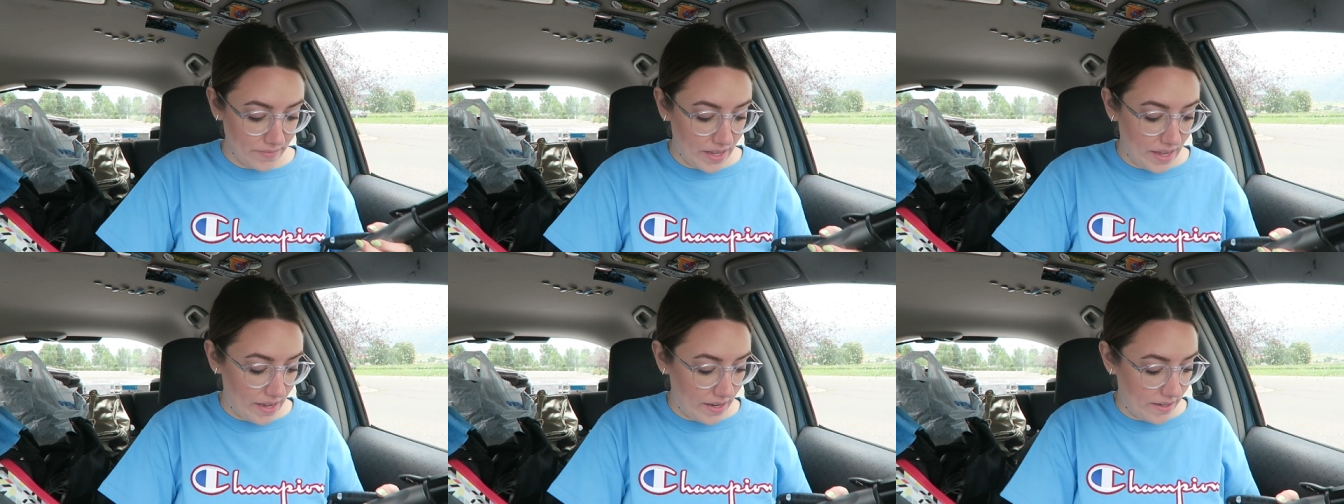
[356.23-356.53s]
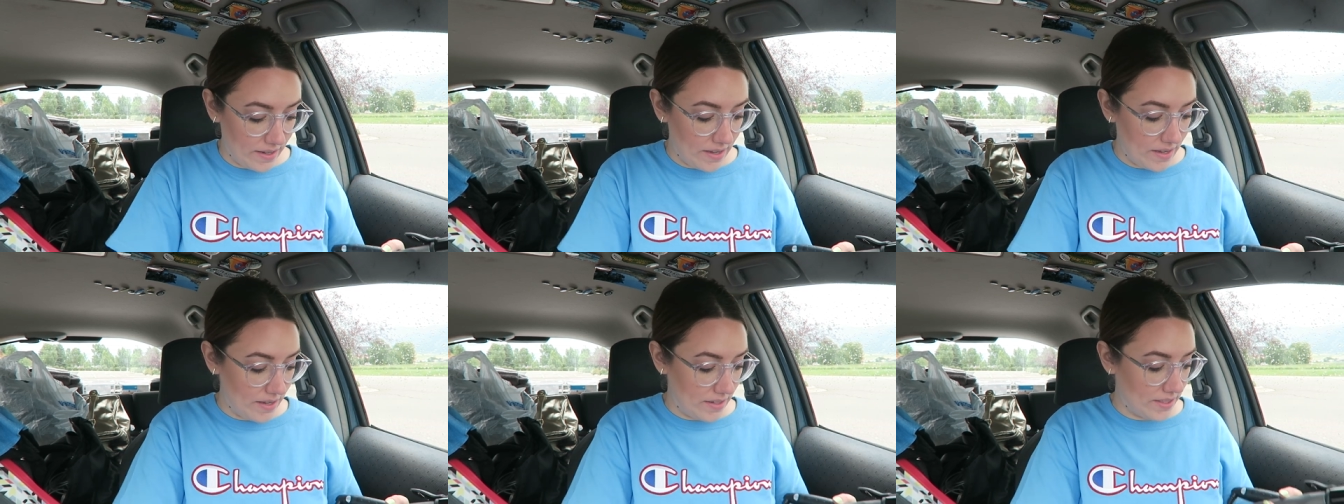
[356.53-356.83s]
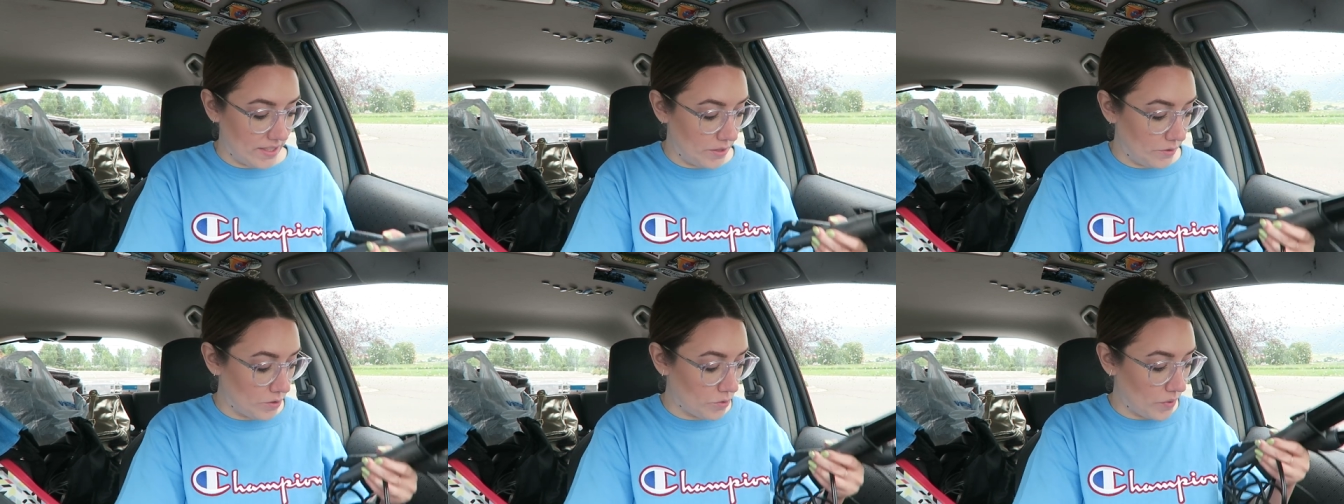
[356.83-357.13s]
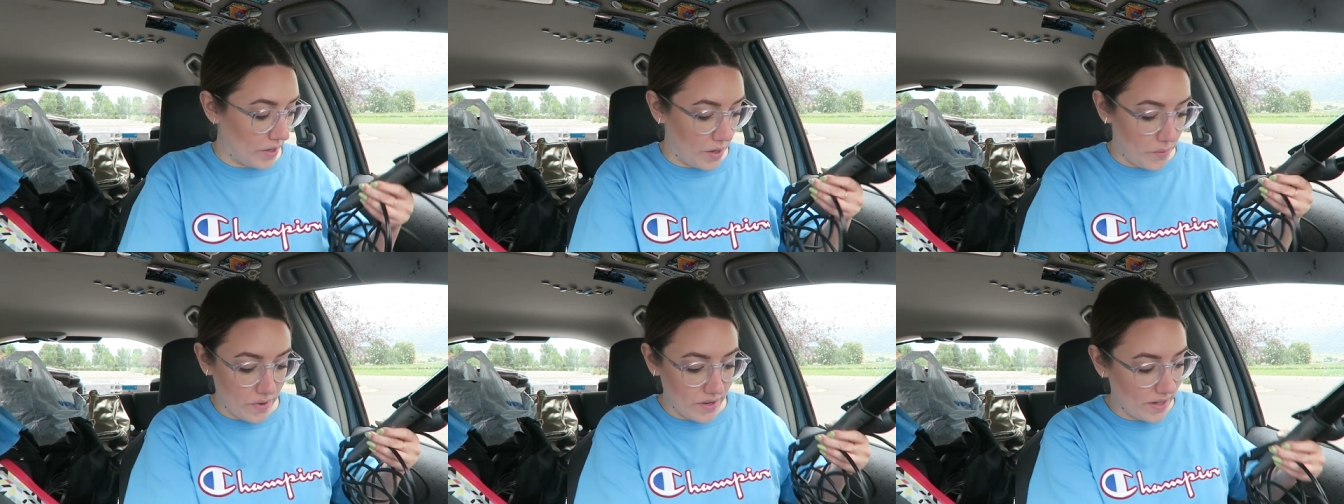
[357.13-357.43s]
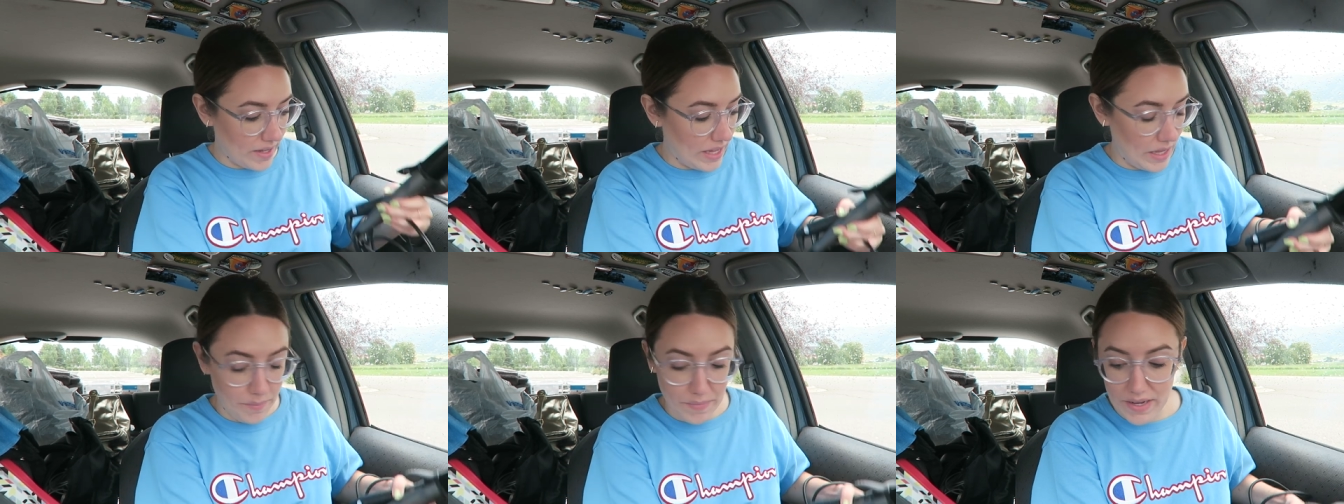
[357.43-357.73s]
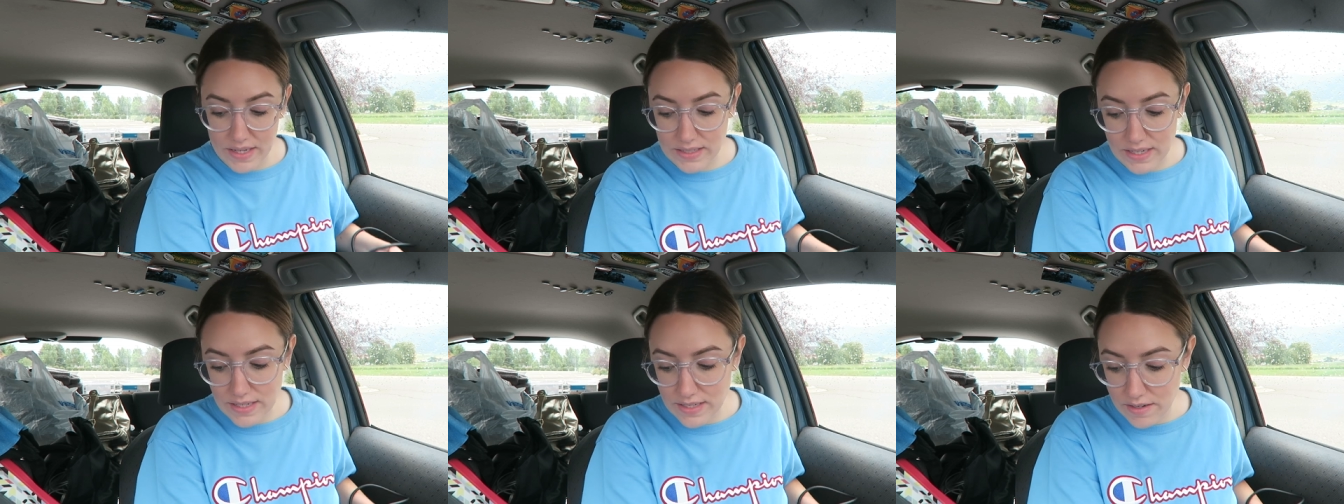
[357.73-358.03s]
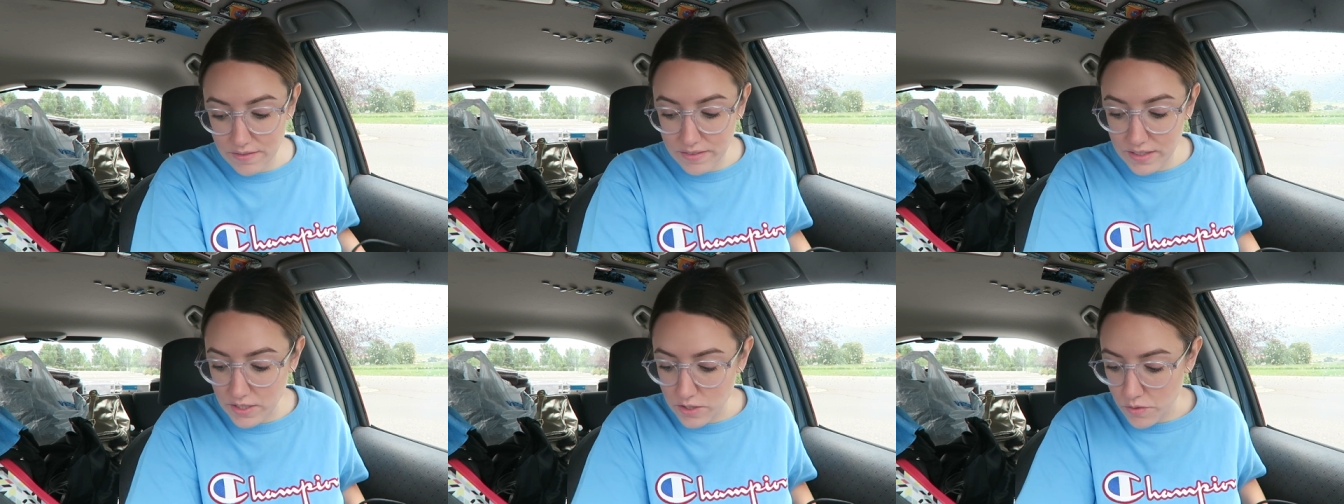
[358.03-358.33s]
and see which one I wanna keep, because I
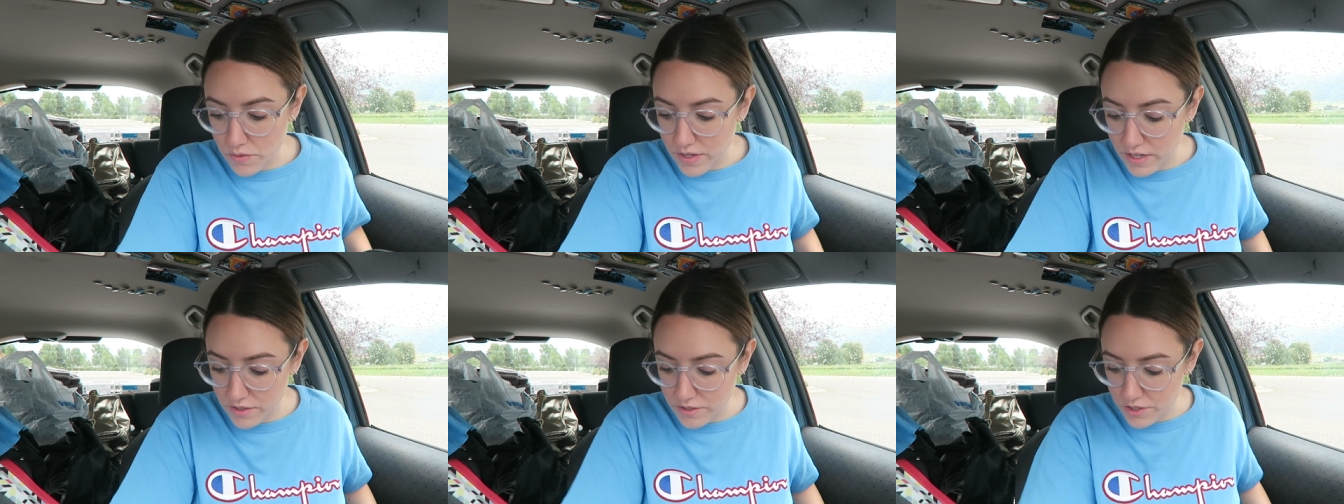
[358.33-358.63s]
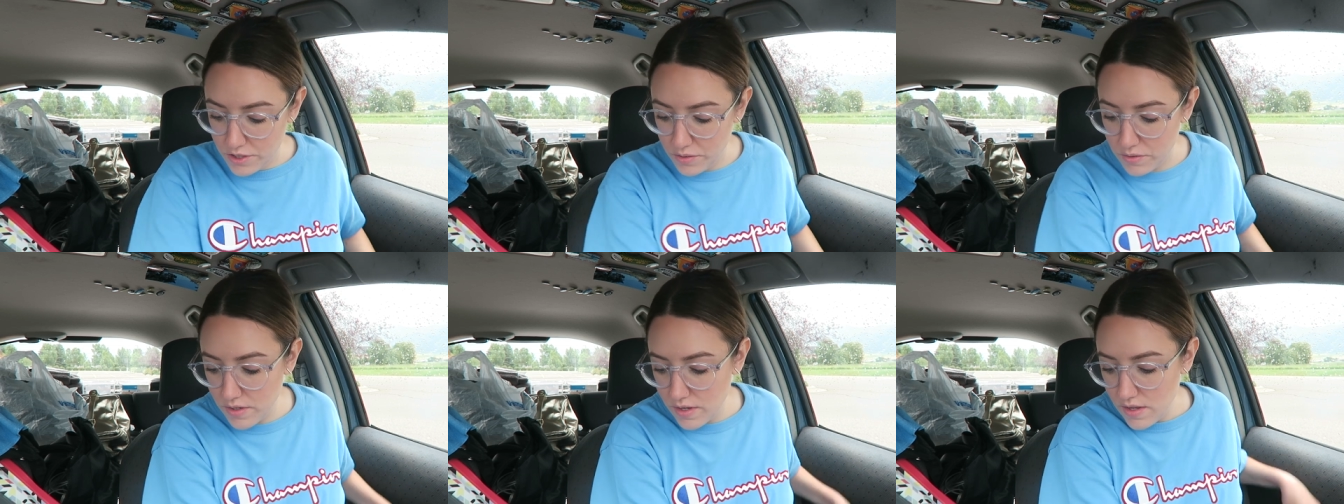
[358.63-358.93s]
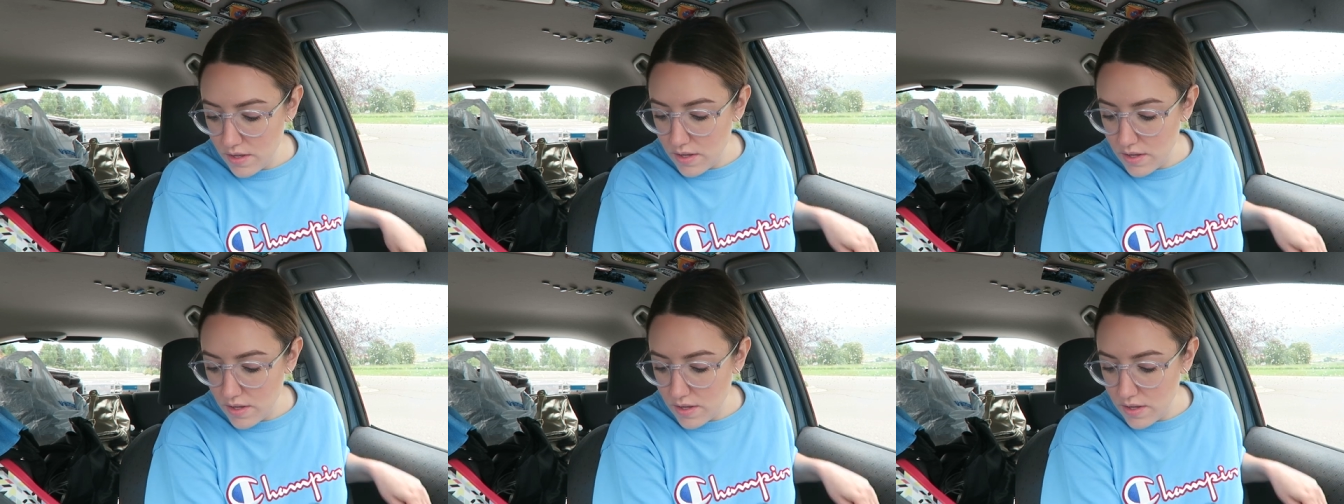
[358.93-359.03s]
definitely don't need two.